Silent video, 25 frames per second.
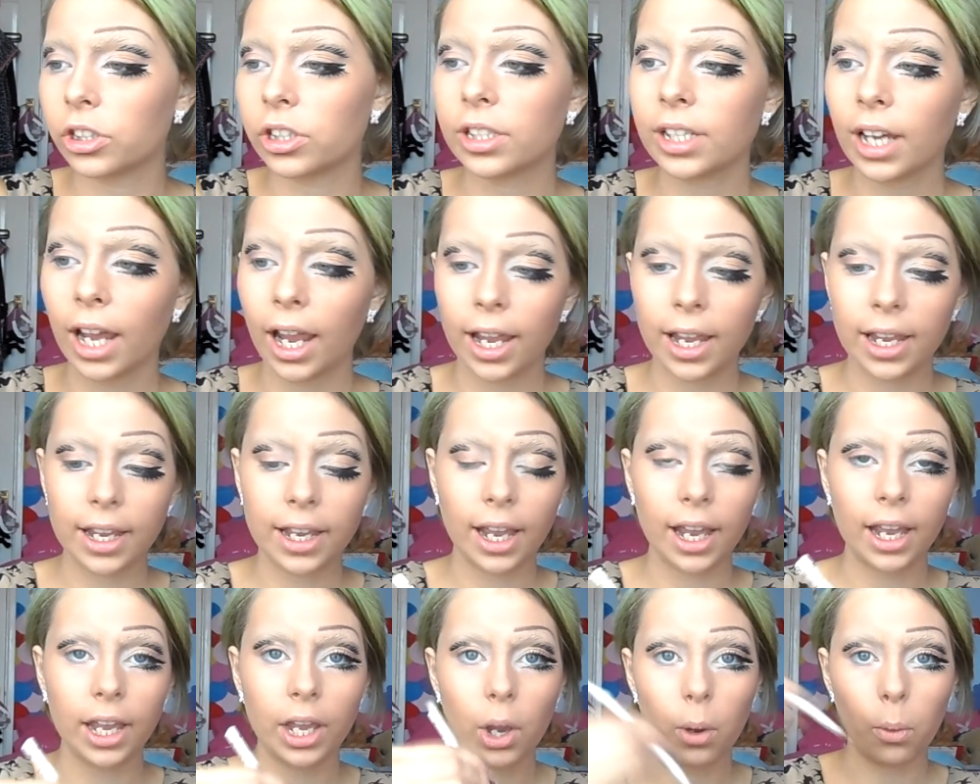just
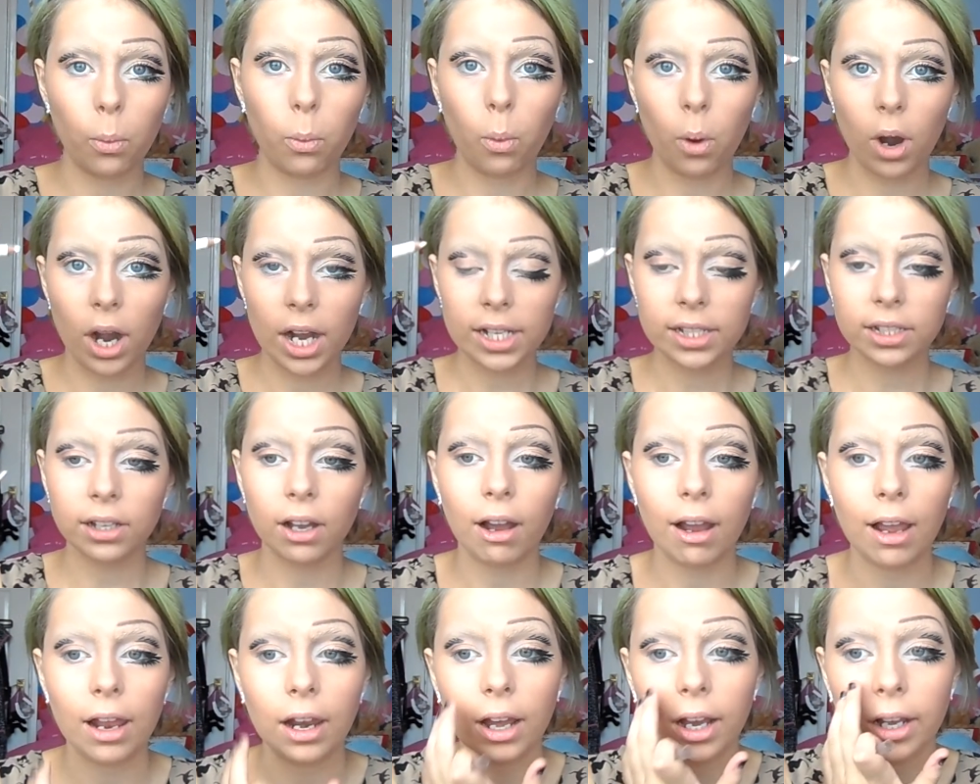take a
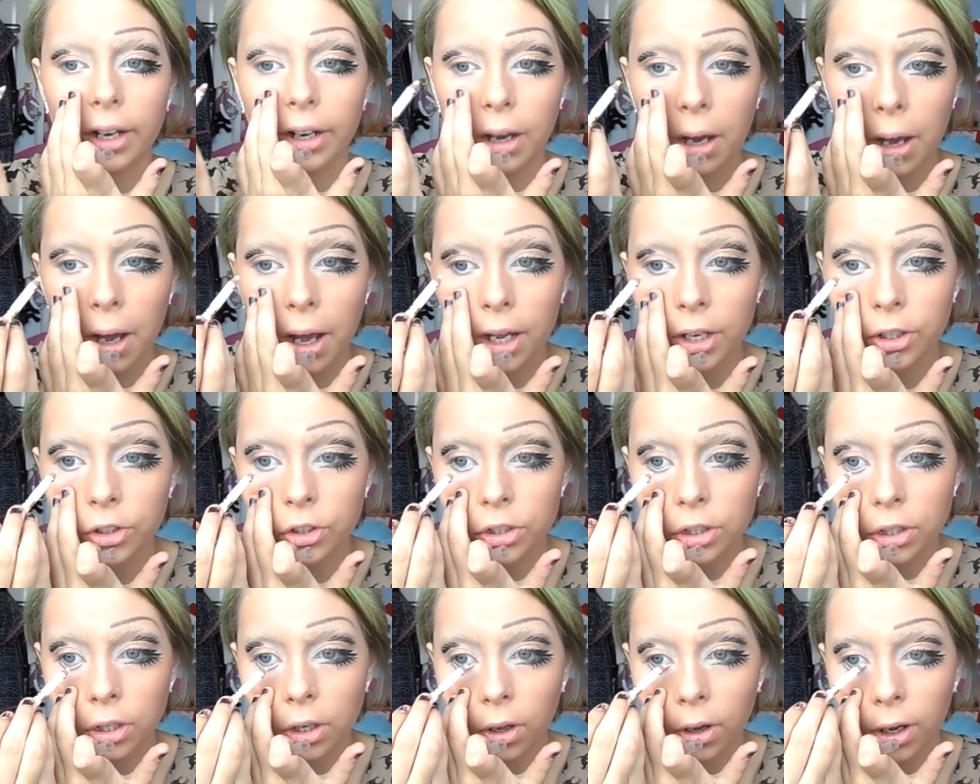white eyeliner
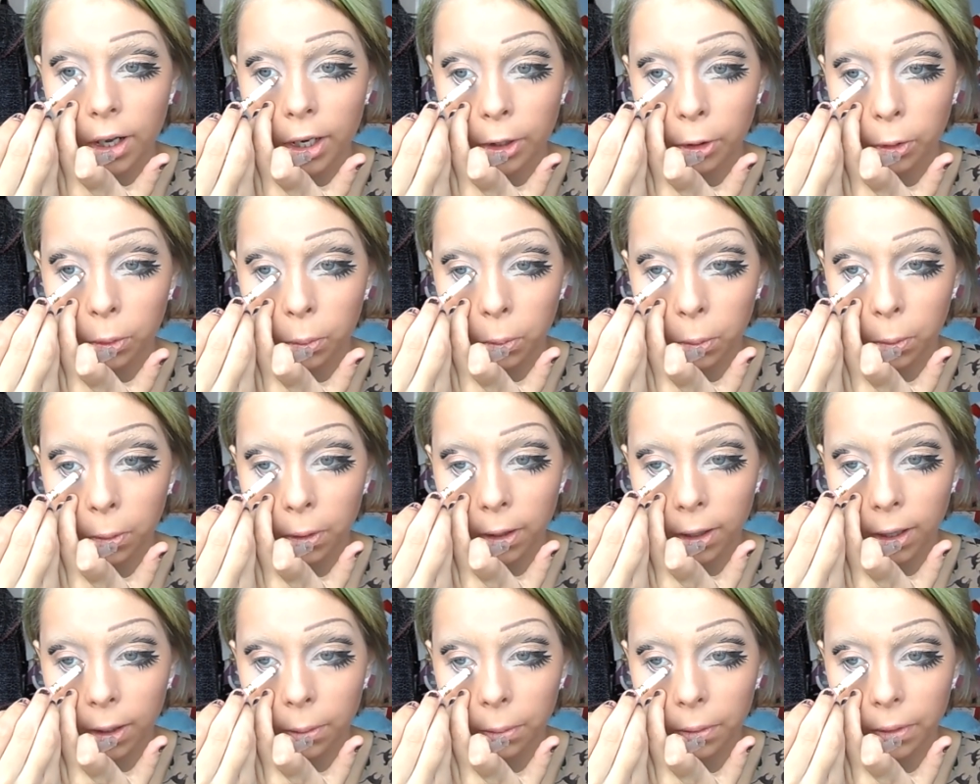and just line your
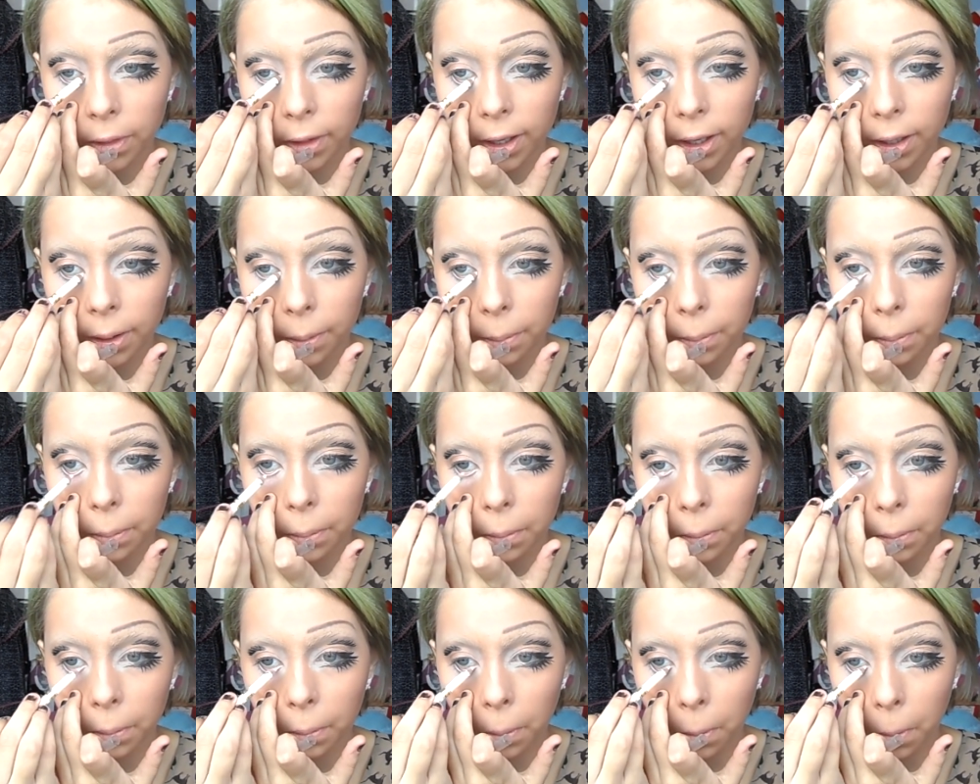waterline with that.
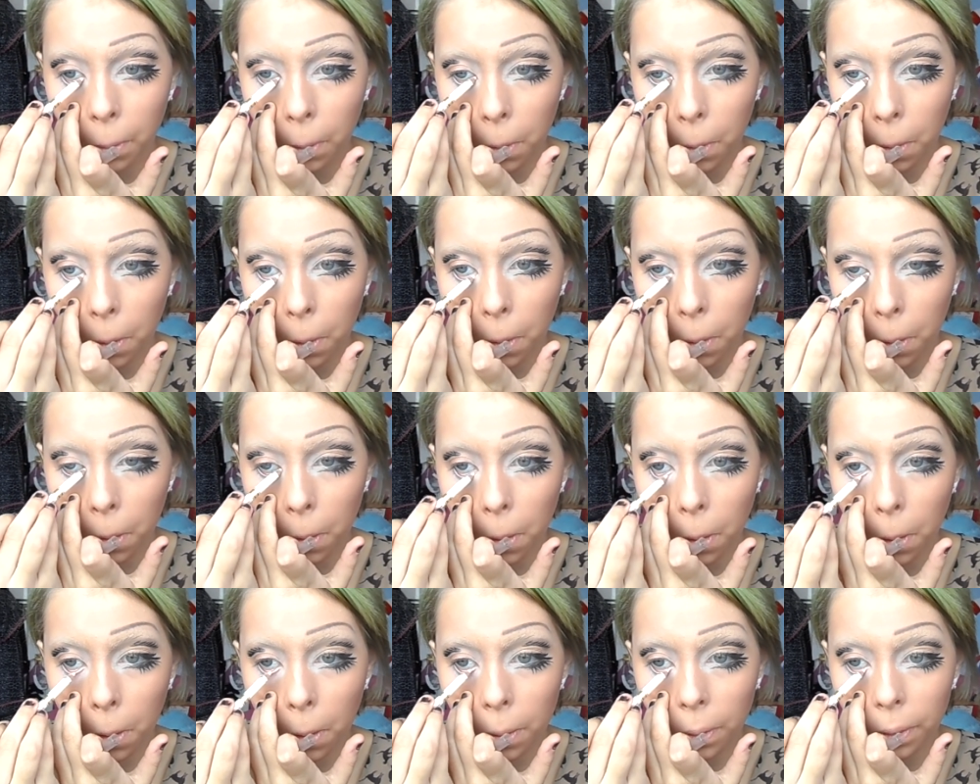
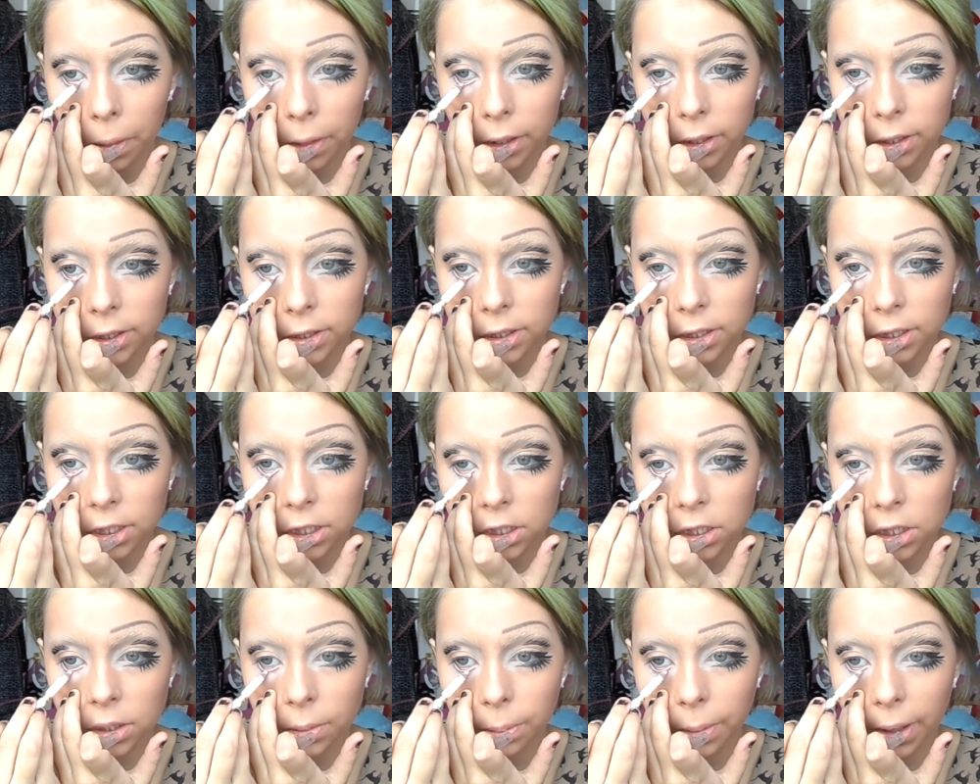This
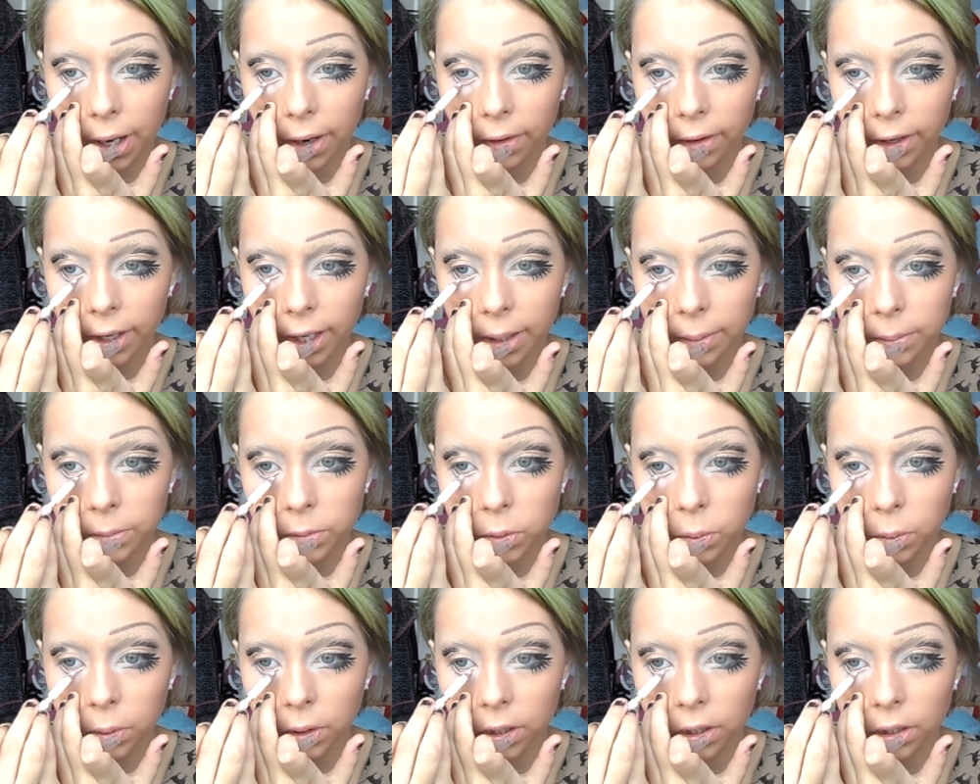is Barry
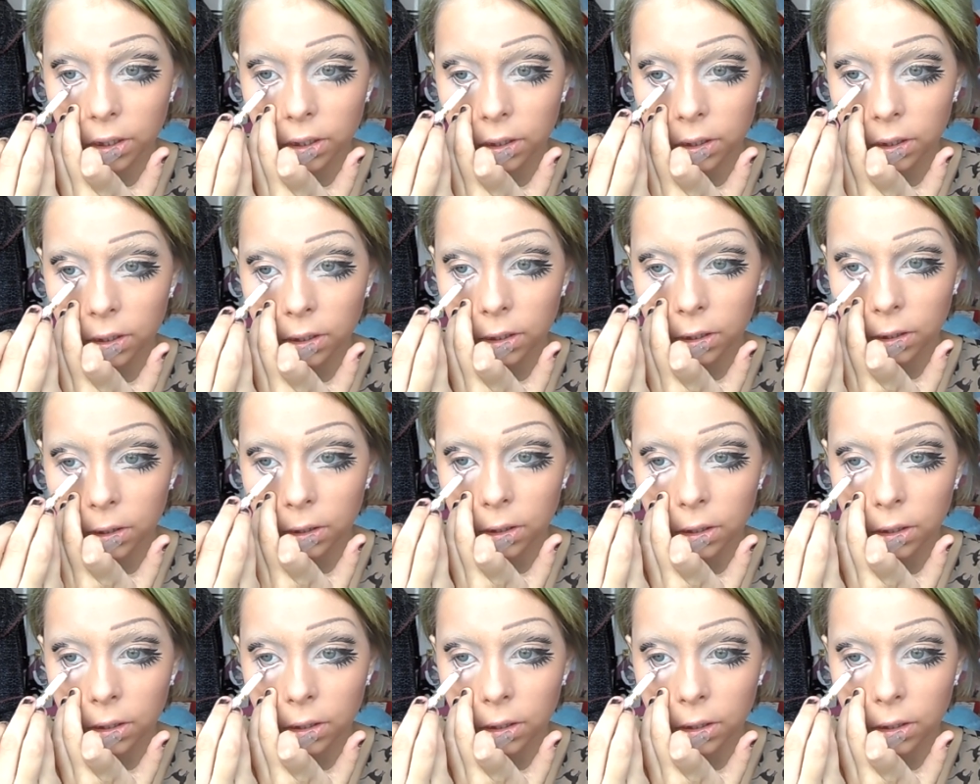M's one.